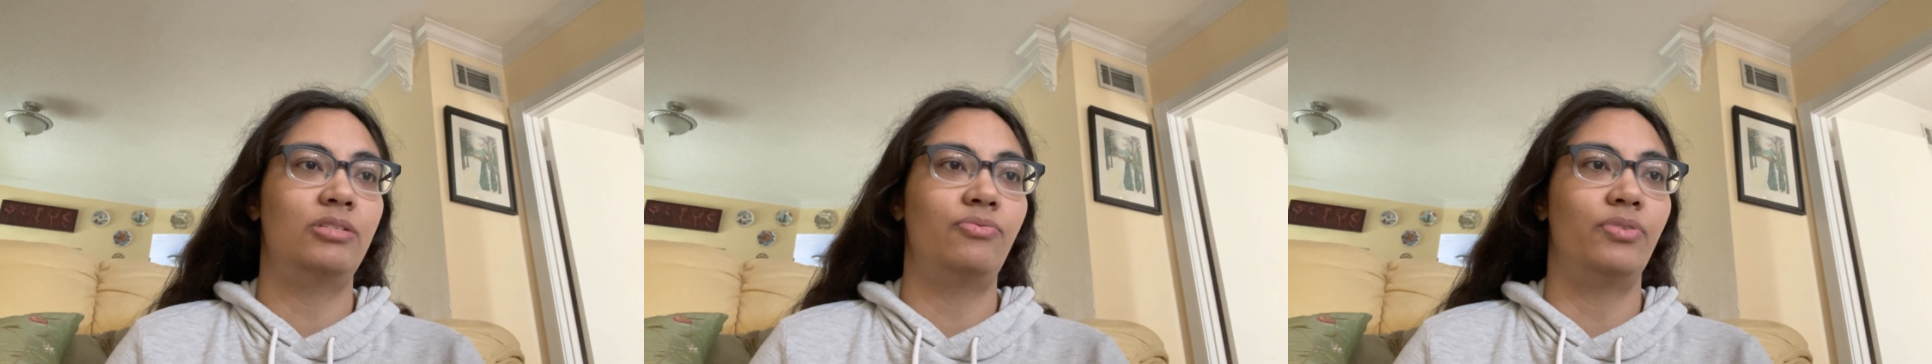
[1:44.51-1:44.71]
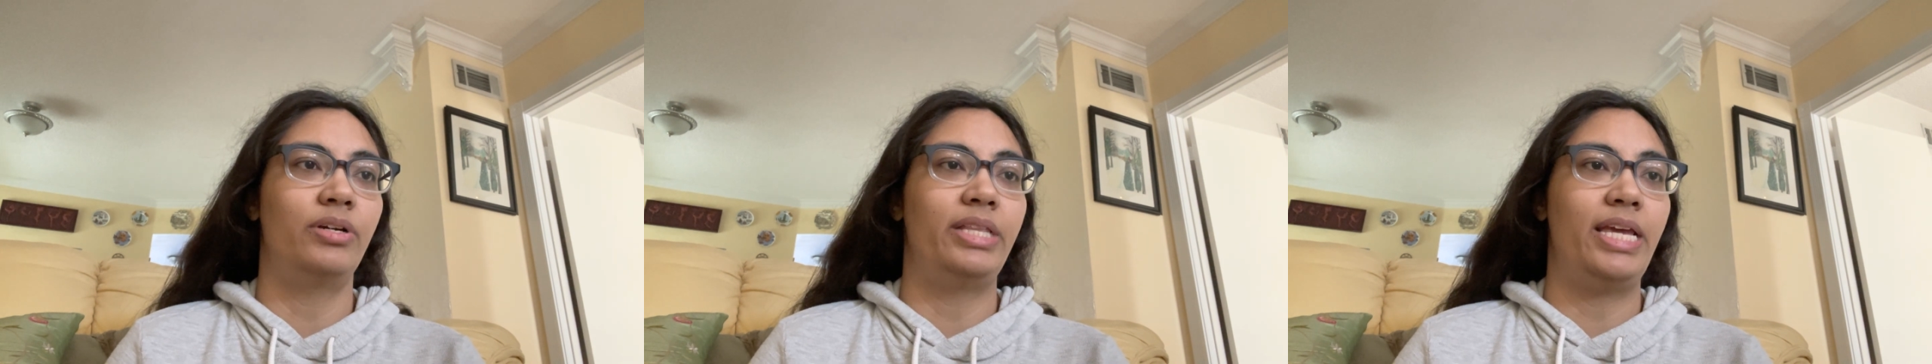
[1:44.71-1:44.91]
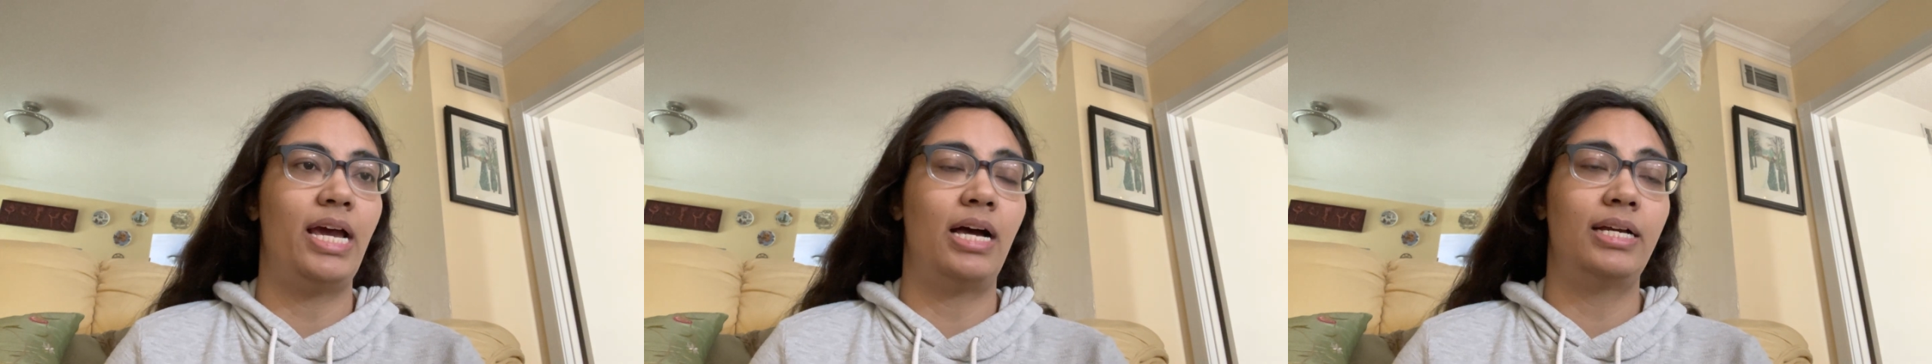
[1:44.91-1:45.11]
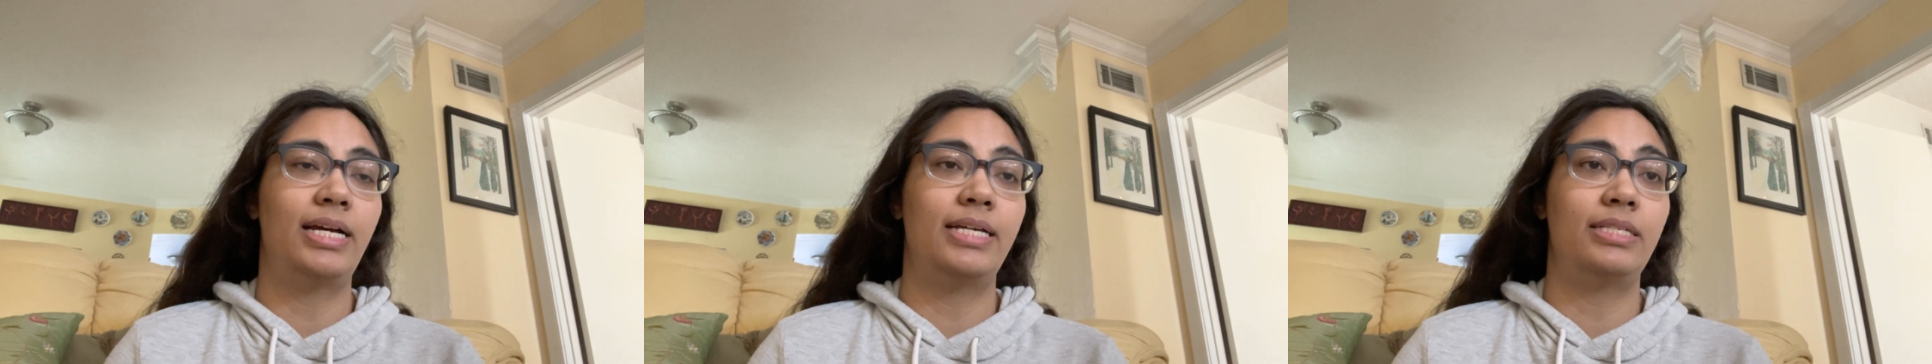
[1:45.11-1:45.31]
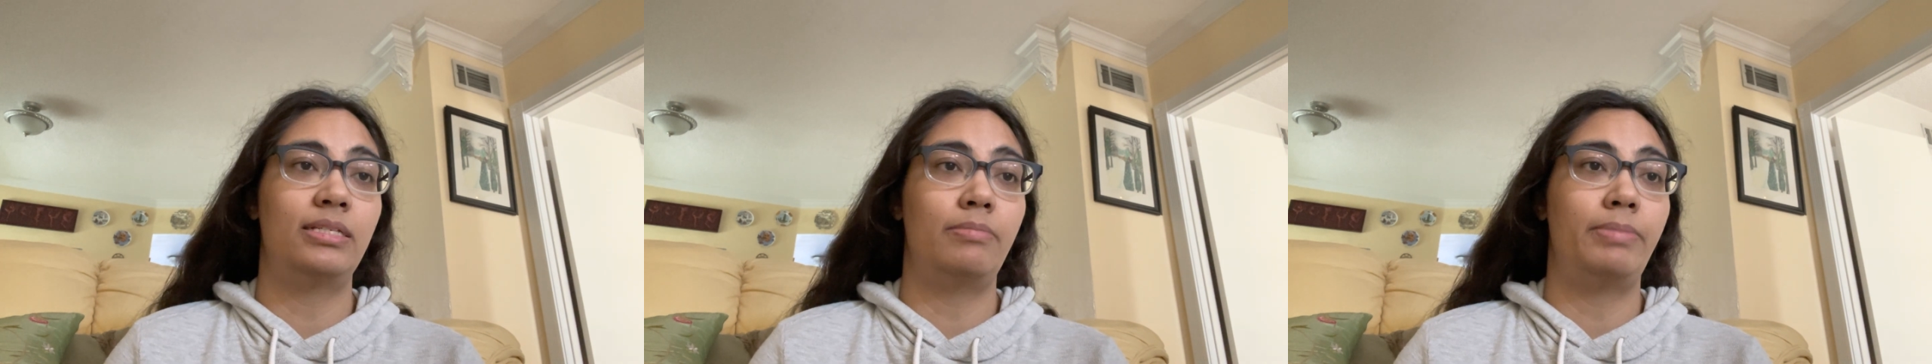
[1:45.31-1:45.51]
for the
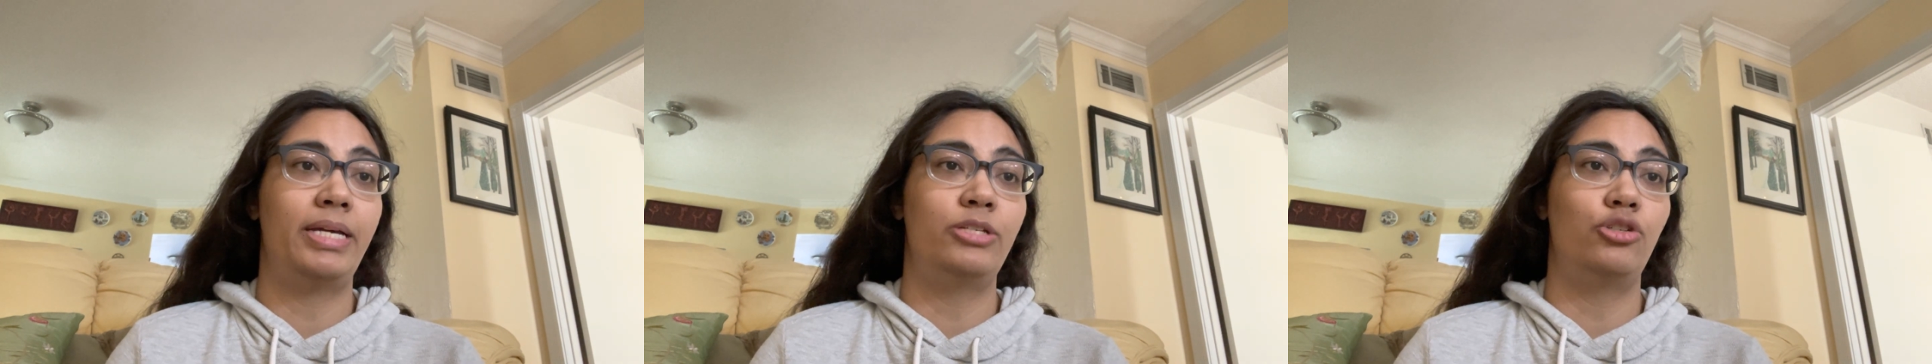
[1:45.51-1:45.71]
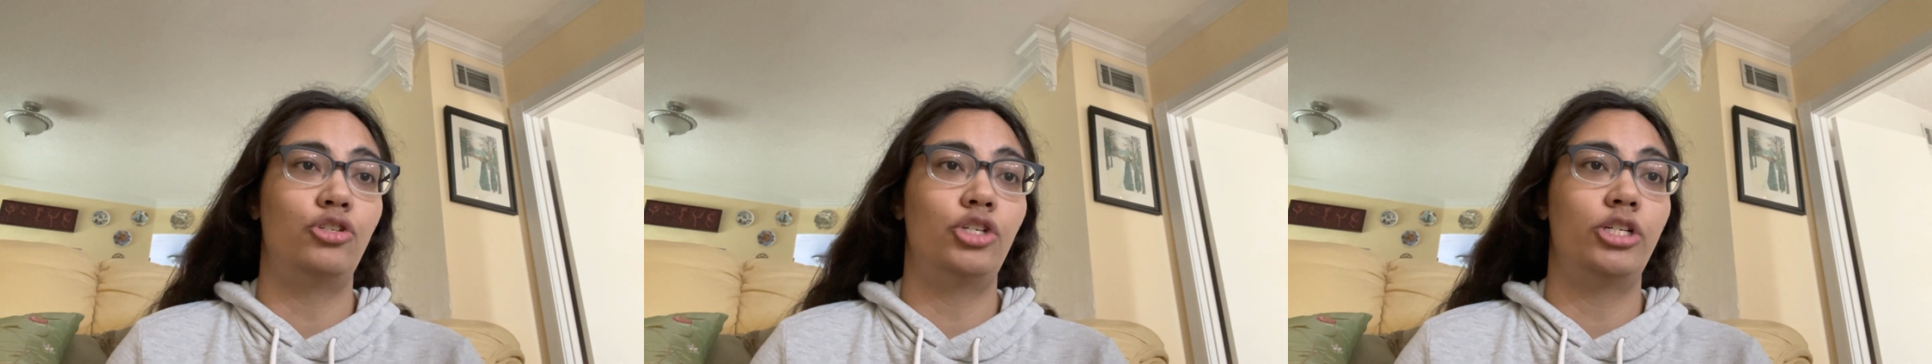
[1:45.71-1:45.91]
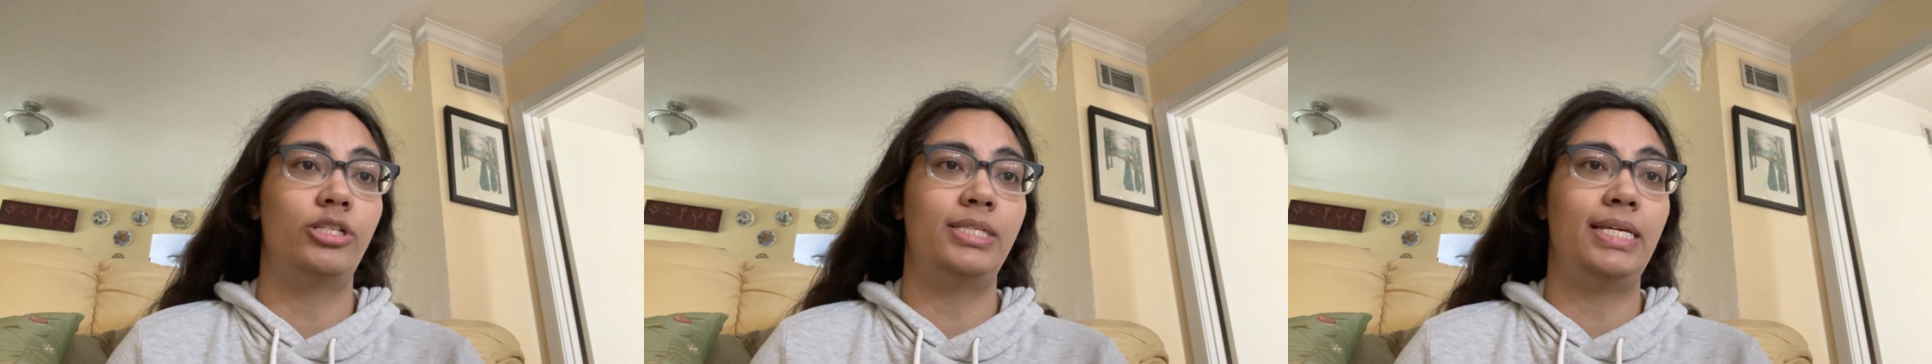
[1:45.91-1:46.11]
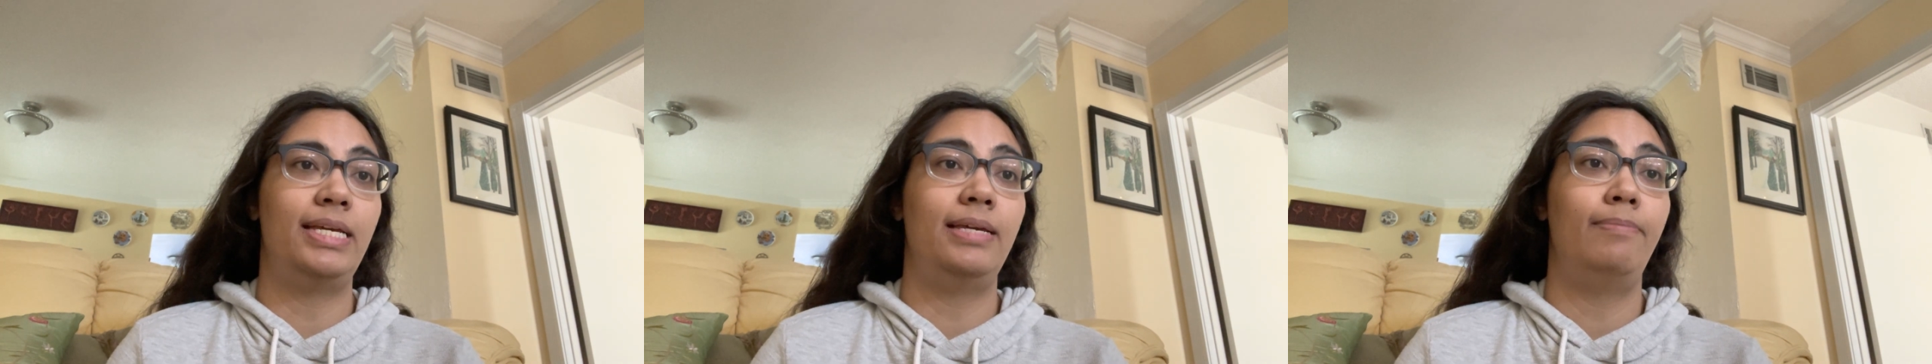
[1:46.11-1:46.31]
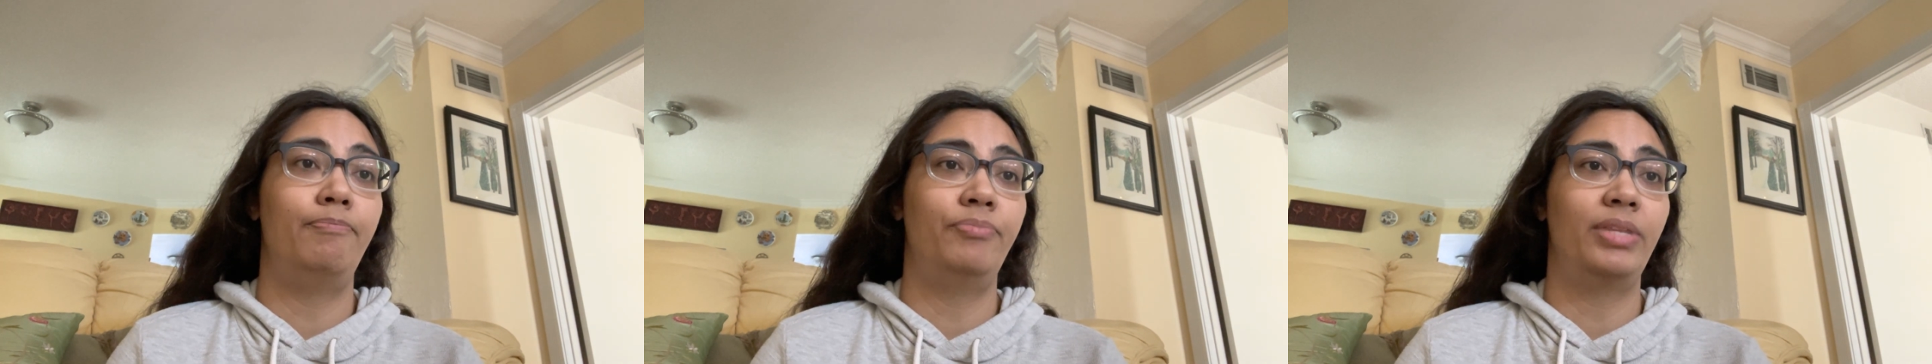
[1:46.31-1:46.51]
uncustomized
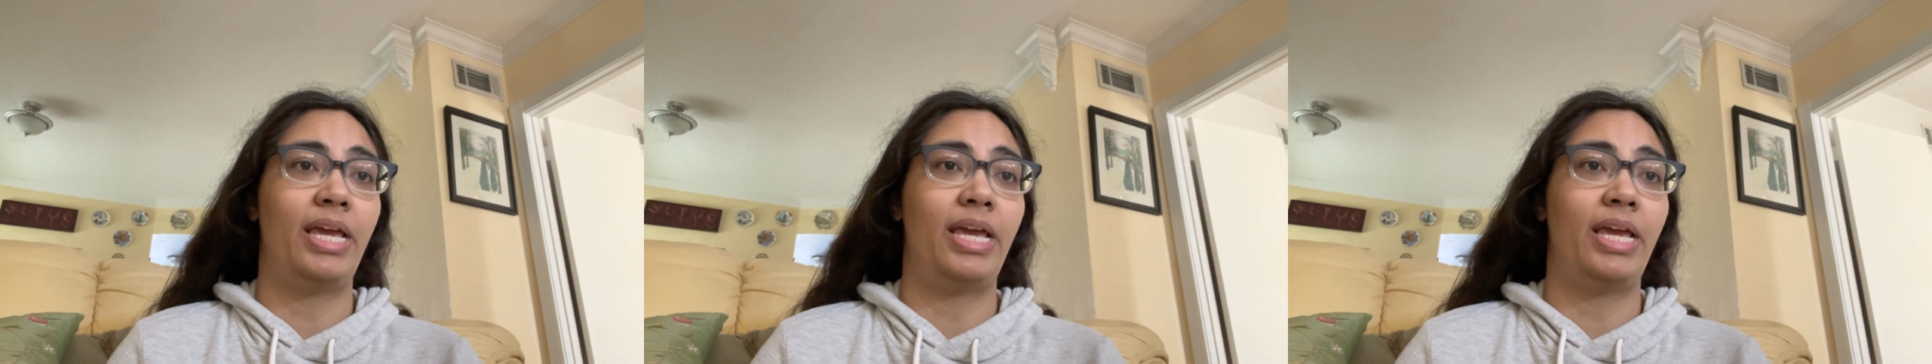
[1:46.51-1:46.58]
jersey